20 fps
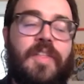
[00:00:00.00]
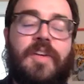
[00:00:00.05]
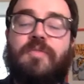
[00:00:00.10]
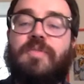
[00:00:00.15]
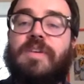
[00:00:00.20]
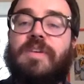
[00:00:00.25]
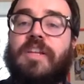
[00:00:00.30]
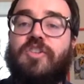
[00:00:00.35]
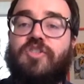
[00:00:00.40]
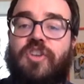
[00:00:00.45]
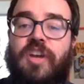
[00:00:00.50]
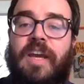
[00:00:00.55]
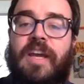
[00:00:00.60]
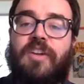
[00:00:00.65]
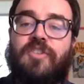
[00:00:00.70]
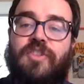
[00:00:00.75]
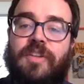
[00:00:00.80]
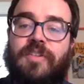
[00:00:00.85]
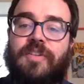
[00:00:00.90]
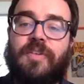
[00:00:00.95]
nothing really
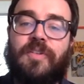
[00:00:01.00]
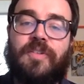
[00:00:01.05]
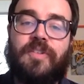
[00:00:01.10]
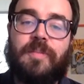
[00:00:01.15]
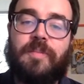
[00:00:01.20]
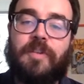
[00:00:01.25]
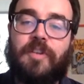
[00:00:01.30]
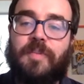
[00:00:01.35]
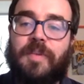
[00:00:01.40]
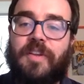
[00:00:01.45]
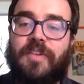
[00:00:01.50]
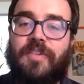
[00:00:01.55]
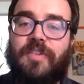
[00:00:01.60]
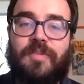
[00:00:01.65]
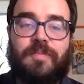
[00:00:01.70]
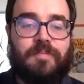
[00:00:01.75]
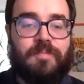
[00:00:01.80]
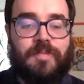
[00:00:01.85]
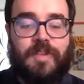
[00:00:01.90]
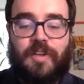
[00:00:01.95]
changed until C++,
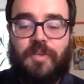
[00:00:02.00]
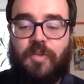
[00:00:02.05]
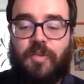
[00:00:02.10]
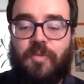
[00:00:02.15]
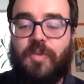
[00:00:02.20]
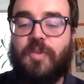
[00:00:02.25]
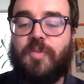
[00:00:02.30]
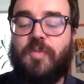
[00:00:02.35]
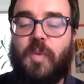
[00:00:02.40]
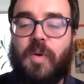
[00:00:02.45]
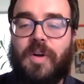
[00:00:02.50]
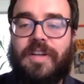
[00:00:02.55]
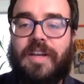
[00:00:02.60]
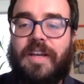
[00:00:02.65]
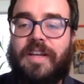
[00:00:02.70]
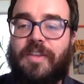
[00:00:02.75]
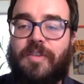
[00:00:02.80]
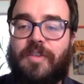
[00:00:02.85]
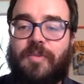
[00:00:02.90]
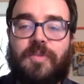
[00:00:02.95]
you know, through
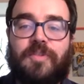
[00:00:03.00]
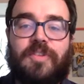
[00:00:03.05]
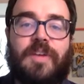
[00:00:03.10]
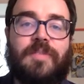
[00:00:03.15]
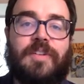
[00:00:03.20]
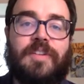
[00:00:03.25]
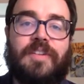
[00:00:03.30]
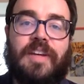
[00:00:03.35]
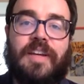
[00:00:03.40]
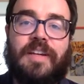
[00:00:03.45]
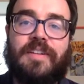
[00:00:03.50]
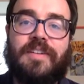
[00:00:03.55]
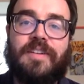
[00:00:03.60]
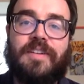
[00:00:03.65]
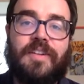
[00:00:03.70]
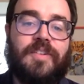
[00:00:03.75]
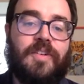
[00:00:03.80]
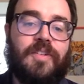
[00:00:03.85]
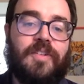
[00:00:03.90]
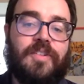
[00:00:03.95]
14 and through 17,
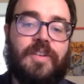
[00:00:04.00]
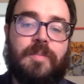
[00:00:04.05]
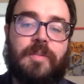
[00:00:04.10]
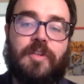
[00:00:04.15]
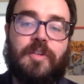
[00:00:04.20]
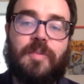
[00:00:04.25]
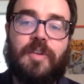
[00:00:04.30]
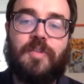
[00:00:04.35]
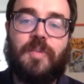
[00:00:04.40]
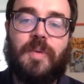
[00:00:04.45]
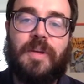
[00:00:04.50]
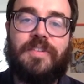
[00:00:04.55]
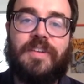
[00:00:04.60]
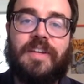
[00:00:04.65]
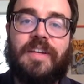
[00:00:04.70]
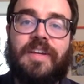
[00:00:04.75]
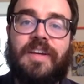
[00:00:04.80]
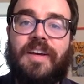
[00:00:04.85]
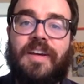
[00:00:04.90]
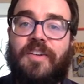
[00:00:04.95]
until
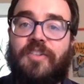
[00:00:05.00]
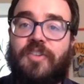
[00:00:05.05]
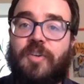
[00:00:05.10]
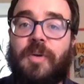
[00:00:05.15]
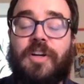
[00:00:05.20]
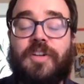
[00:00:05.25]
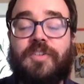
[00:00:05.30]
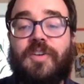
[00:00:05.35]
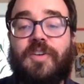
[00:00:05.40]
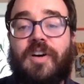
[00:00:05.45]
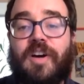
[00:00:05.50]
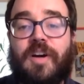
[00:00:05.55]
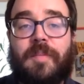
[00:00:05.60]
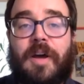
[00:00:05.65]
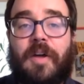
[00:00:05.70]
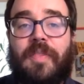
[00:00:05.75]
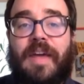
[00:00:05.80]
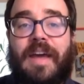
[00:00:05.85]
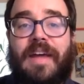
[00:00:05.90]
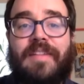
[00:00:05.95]
C++20, so we're going to talk
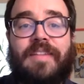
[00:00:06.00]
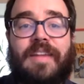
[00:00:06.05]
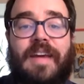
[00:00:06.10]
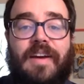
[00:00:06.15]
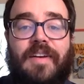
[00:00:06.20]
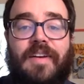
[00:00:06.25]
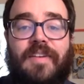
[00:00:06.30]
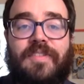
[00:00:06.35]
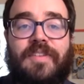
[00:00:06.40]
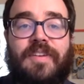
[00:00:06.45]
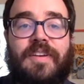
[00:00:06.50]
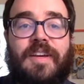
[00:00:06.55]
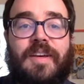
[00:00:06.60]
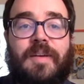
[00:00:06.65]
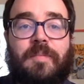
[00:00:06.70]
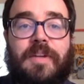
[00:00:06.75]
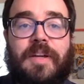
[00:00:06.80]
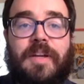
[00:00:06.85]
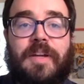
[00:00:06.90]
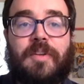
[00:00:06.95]
about that next.
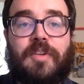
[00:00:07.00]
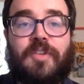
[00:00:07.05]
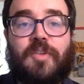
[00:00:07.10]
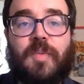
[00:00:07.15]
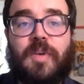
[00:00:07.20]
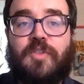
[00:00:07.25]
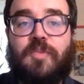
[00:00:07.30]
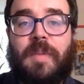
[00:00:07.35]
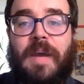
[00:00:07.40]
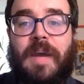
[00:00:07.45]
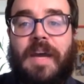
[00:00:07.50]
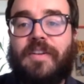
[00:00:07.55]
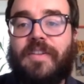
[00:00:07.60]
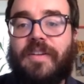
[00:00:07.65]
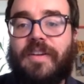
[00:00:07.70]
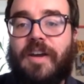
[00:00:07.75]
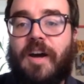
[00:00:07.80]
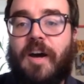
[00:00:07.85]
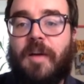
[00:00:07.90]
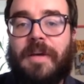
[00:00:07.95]
But I'm going to switch back to
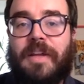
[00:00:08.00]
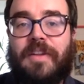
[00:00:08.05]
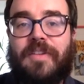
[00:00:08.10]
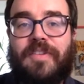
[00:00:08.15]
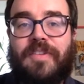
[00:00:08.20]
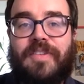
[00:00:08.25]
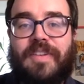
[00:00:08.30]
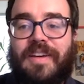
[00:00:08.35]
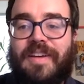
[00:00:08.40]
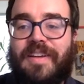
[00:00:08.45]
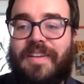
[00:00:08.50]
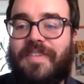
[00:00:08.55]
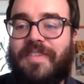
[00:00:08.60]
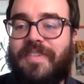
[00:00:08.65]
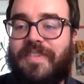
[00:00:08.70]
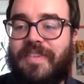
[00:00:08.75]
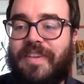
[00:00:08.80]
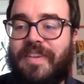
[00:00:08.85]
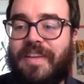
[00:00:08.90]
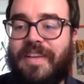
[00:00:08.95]
the comments and
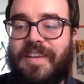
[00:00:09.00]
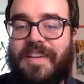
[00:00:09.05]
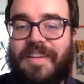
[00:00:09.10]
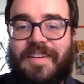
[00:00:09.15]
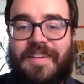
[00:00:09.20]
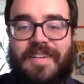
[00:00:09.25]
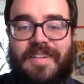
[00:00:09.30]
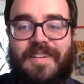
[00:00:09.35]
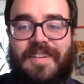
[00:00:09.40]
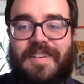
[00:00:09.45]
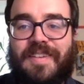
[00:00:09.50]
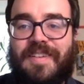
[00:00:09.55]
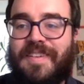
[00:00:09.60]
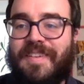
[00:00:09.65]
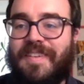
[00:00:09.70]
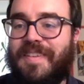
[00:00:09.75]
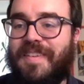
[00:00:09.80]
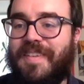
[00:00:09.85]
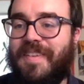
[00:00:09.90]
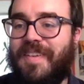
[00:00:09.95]
see
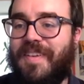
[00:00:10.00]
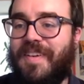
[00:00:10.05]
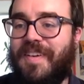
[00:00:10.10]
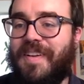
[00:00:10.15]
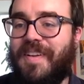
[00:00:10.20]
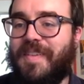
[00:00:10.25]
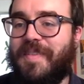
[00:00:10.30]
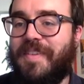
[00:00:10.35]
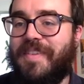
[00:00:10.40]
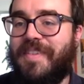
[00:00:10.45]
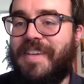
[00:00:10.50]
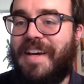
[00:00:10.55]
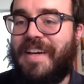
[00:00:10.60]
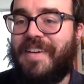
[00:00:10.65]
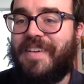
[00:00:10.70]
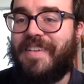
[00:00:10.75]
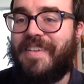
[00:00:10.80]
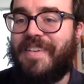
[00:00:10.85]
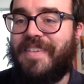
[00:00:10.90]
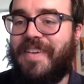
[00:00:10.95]
all of the
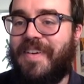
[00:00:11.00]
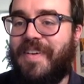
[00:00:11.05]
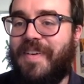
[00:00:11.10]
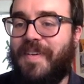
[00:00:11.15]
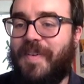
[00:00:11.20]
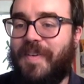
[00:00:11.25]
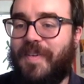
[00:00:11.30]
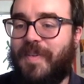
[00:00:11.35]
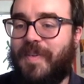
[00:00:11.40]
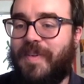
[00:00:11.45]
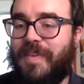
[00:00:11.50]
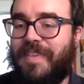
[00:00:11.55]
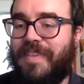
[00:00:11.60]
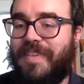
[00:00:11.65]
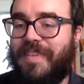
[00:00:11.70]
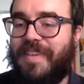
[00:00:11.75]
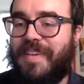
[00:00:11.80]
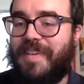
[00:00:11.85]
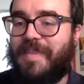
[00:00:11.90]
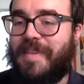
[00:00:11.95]
chatter. There's all, all sorts
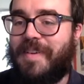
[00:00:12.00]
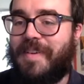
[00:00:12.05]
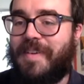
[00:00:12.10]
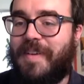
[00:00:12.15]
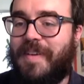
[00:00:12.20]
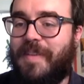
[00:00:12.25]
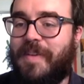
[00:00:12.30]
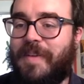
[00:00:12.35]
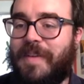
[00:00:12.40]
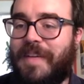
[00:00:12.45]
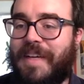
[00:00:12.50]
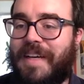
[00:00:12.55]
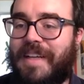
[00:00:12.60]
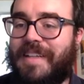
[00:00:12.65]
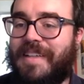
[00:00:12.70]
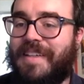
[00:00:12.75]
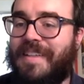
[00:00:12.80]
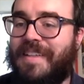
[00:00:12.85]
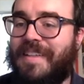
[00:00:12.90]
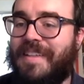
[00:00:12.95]
of stuff. All right, what do we got?